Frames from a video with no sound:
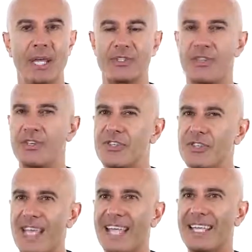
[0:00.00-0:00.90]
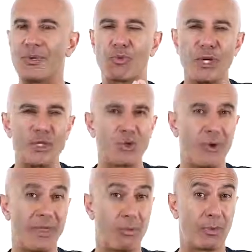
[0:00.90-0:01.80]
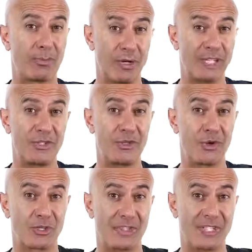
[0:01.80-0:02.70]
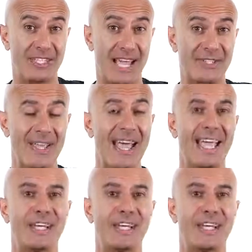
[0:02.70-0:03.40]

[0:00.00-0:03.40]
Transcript: So the second ritual that will predict your success